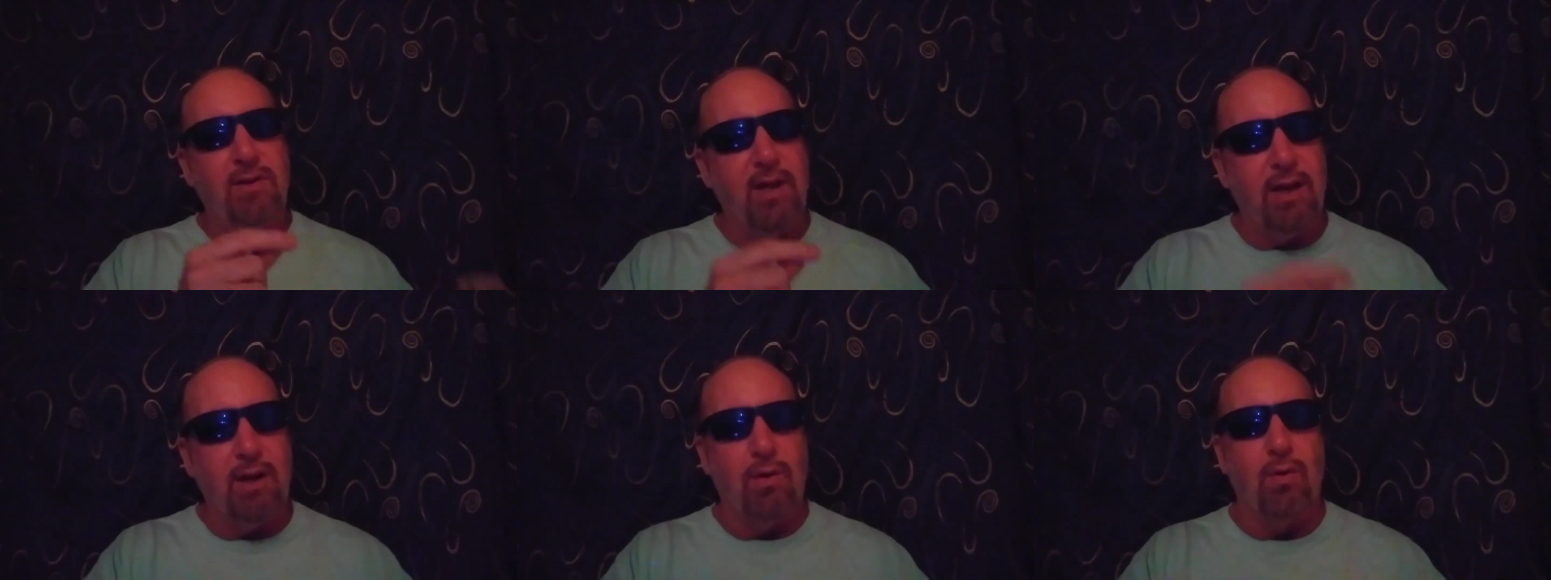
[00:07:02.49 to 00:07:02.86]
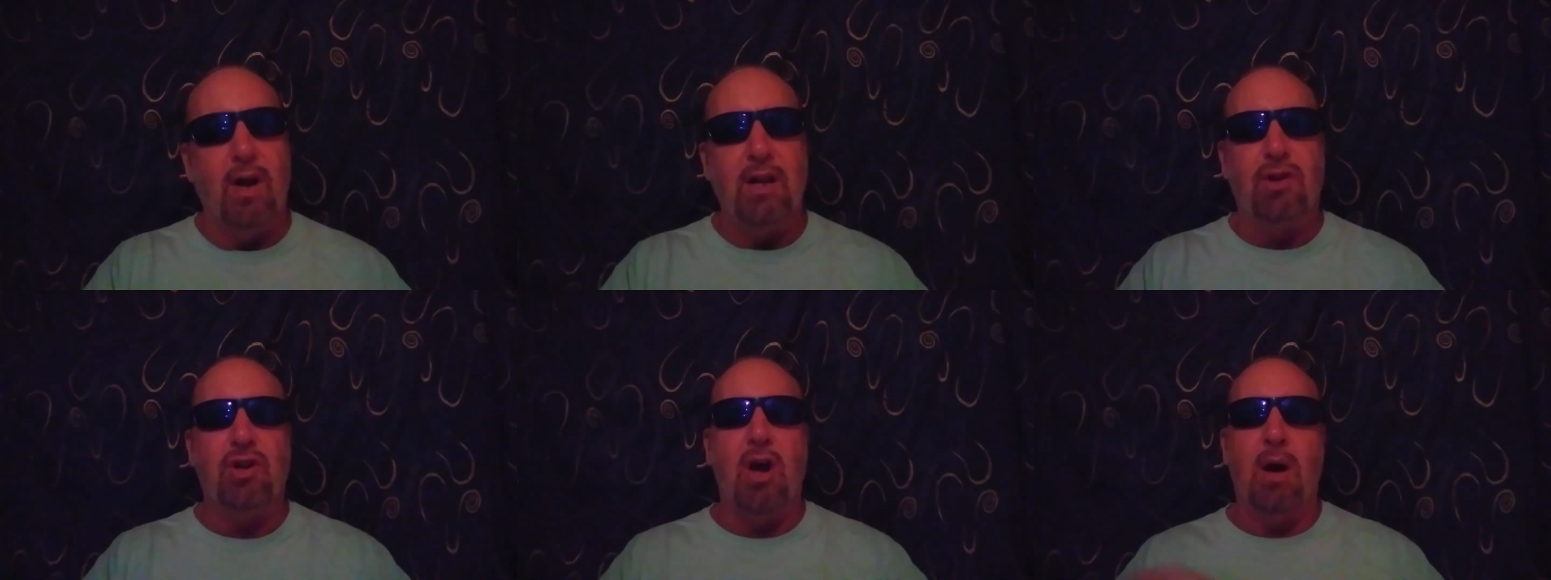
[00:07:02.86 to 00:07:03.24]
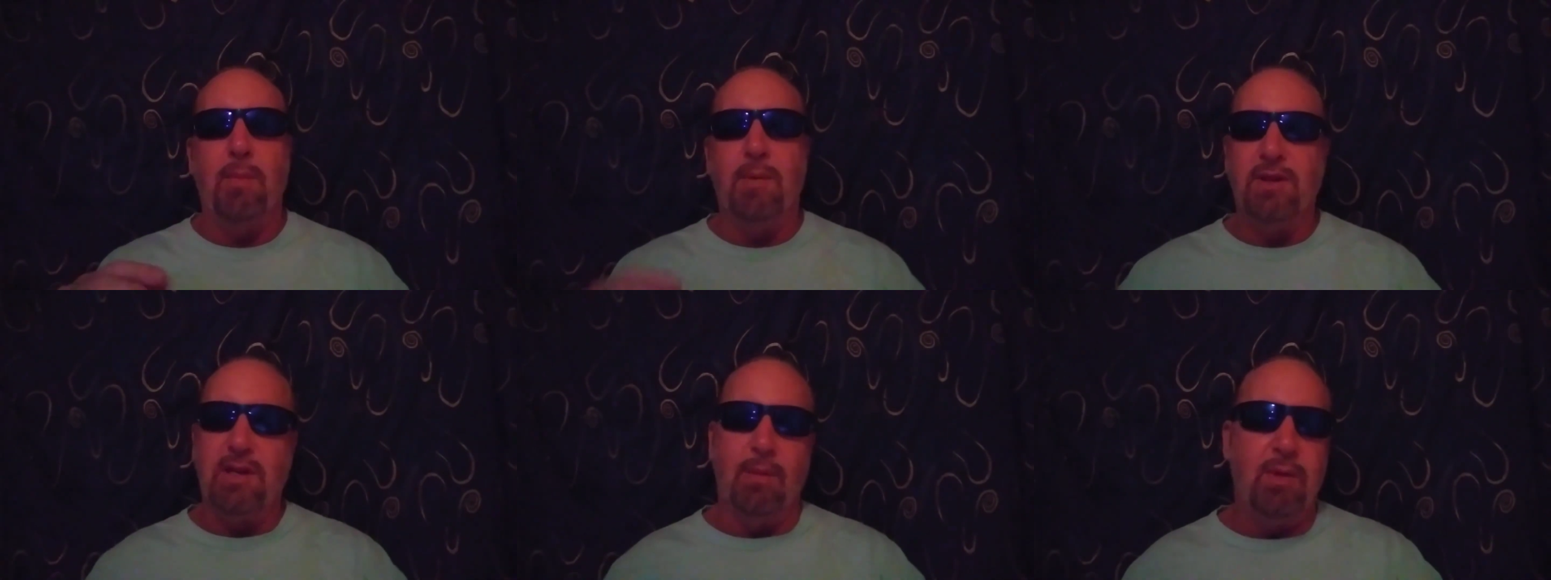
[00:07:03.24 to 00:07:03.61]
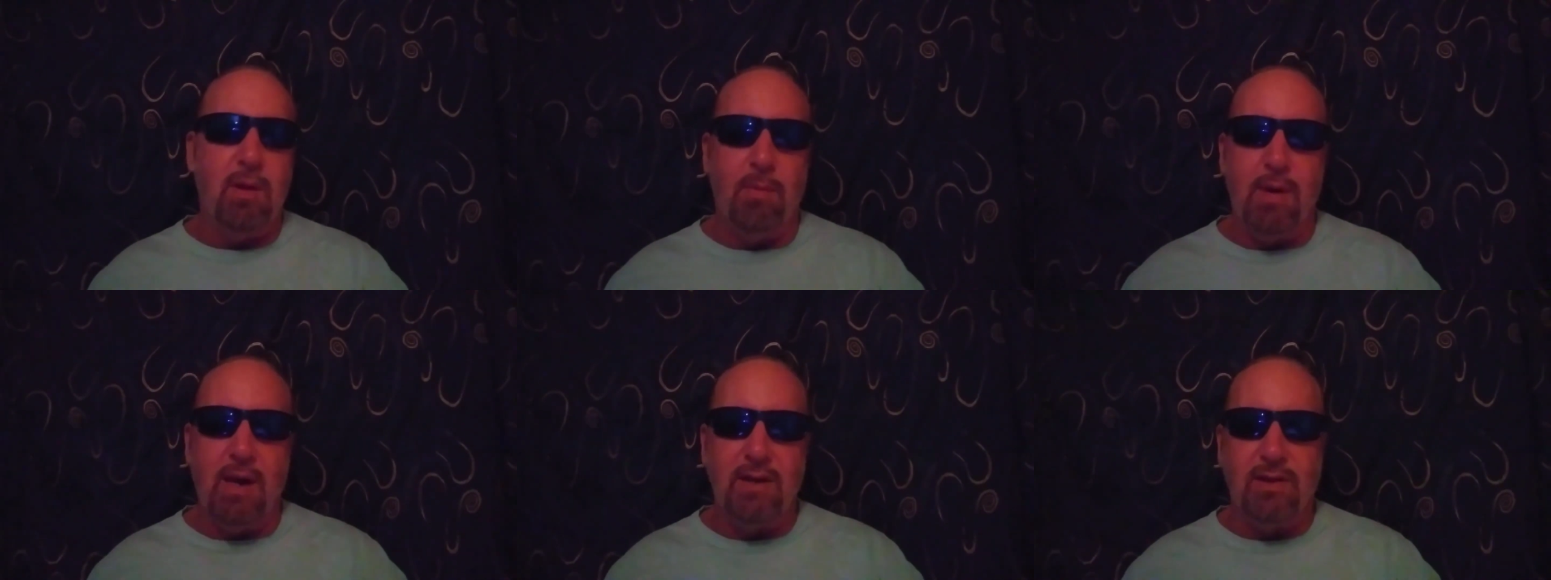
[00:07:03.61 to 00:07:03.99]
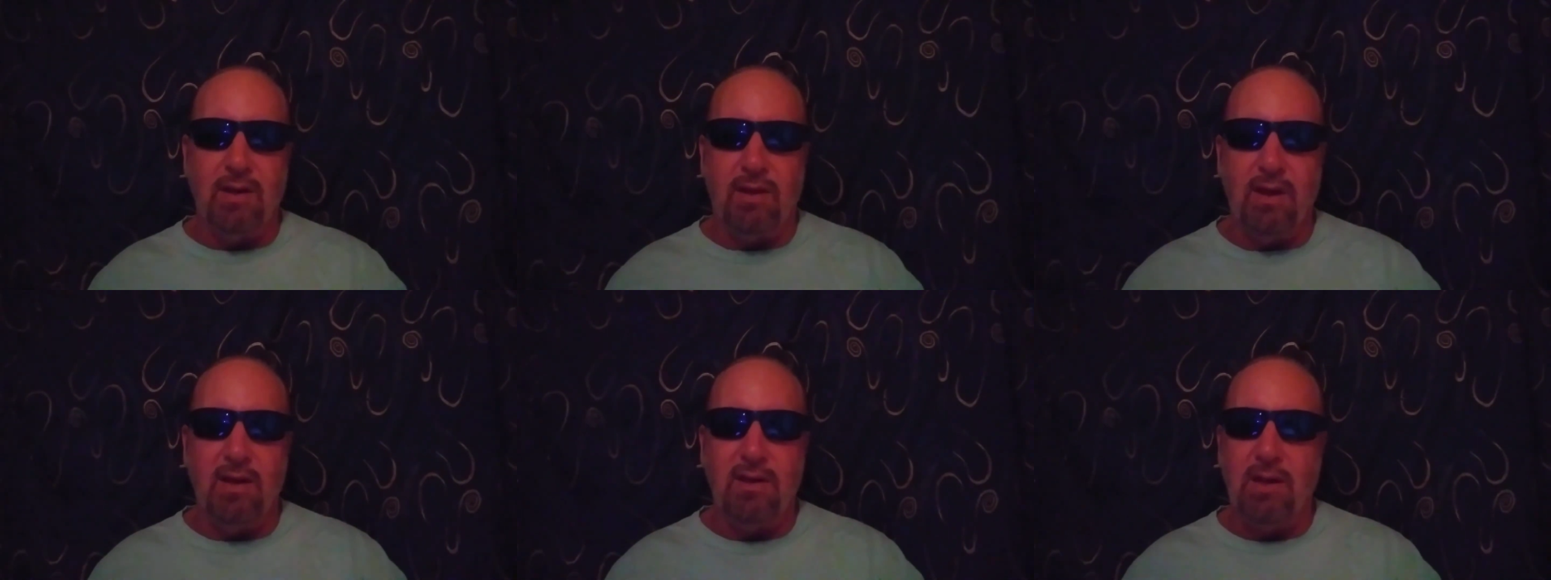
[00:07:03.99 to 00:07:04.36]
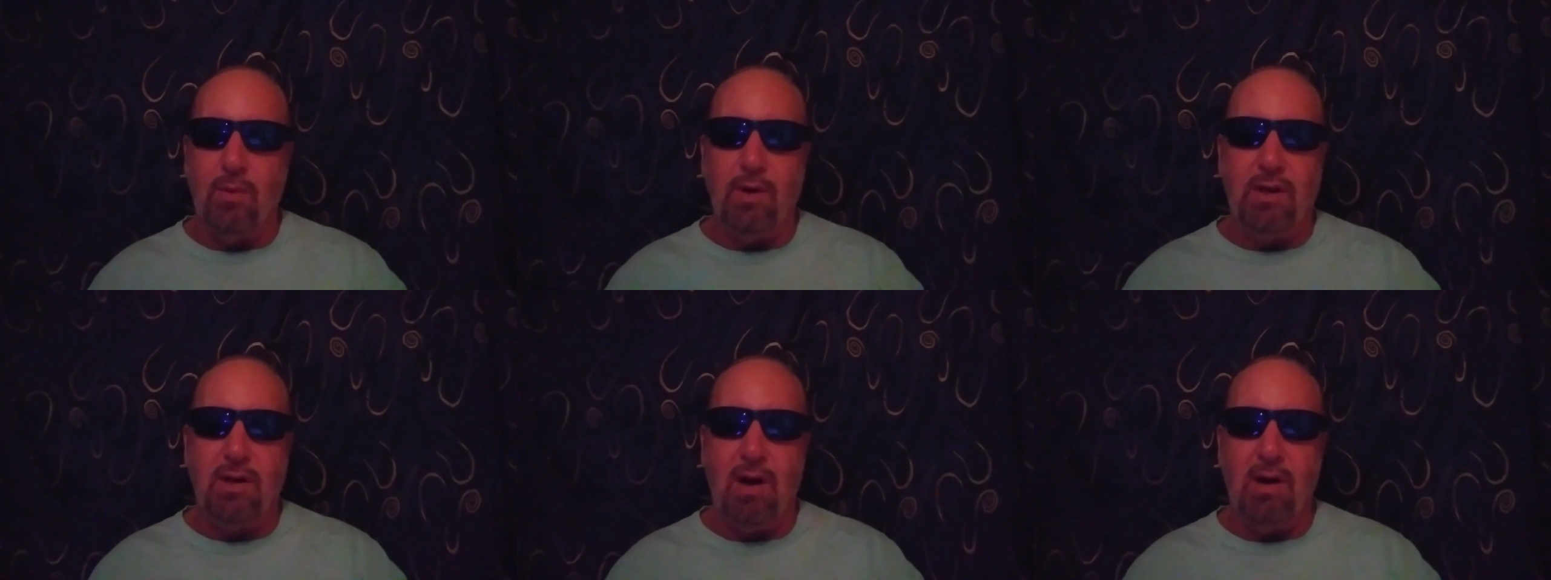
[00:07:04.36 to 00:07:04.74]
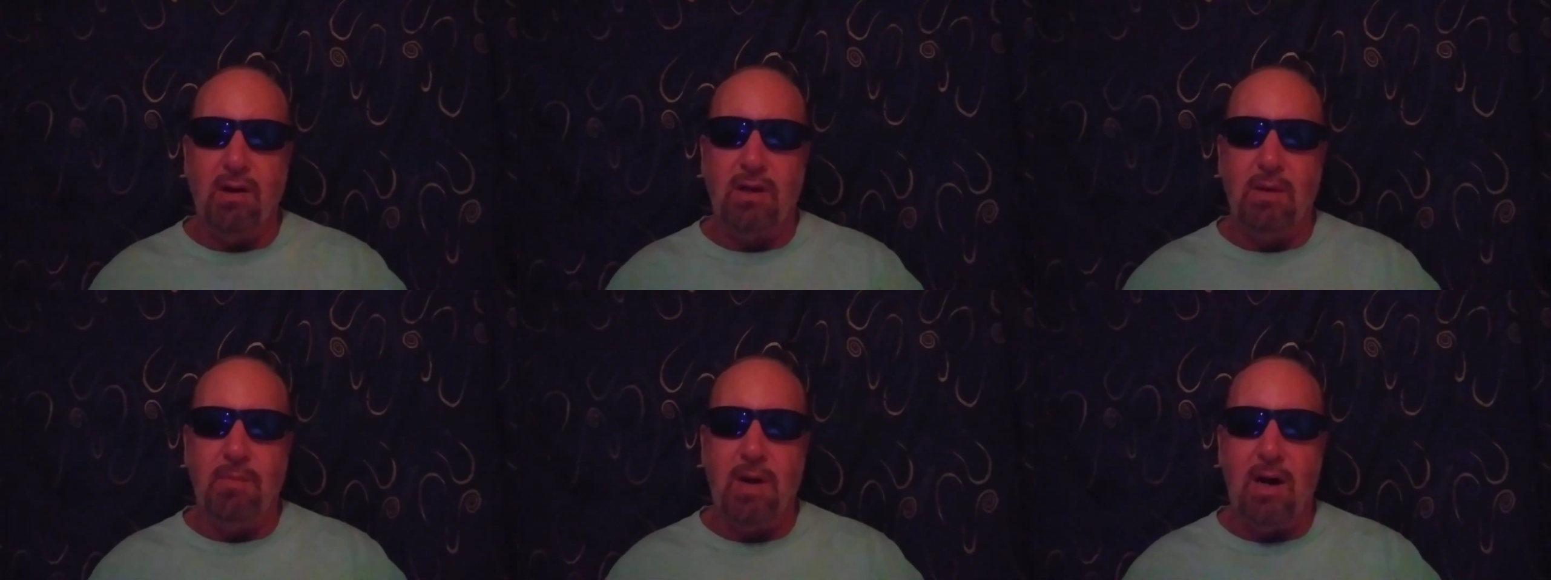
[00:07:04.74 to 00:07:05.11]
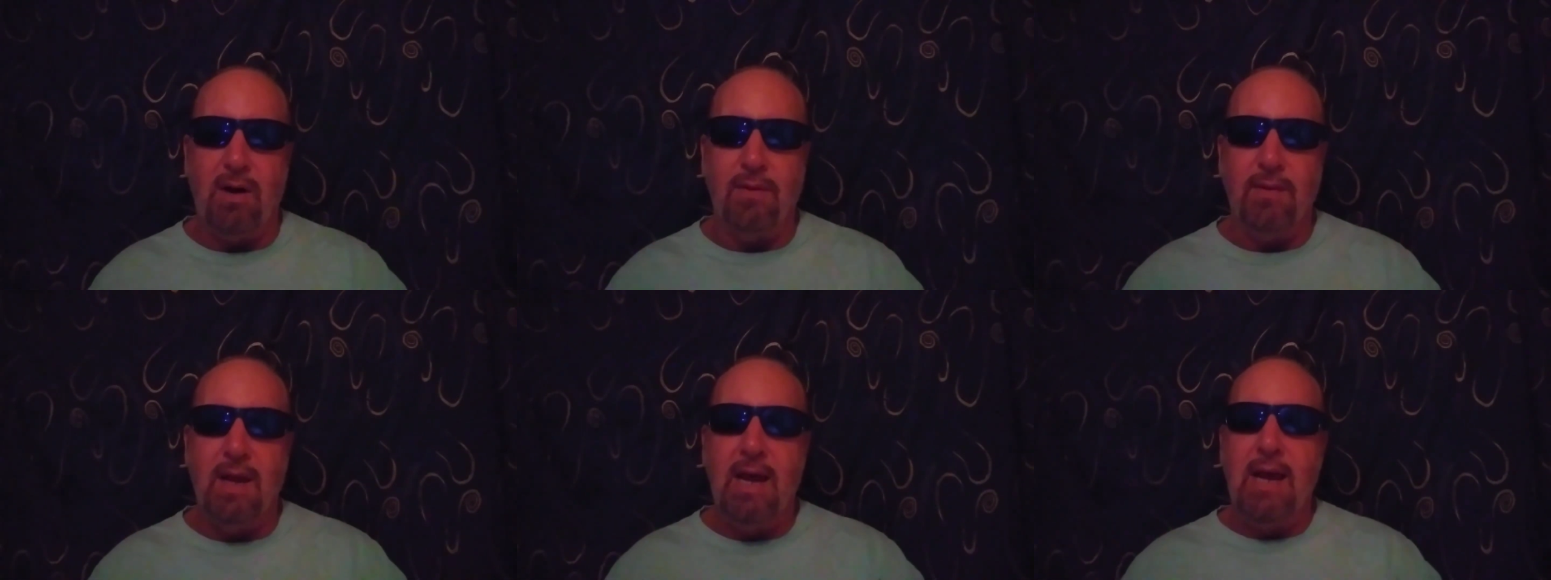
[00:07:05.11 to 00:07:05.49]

done a great job on some of the basic things that we talked about.